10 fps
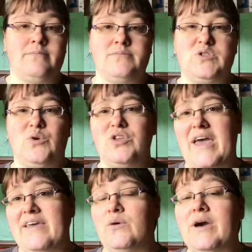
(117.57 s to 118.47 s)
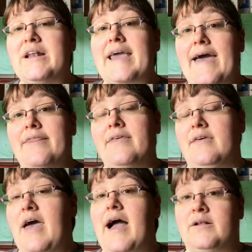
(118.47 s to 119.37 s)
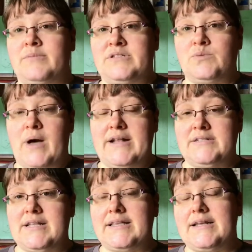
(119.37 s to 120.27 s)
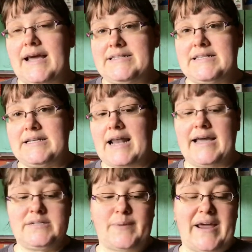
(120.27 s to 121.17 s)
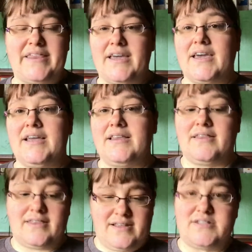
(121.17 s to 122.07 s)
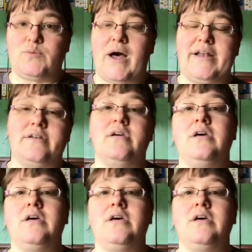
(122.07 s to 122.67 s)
So yeah, you can get the Hellmann's ones, like the lighter than light, but I think this one,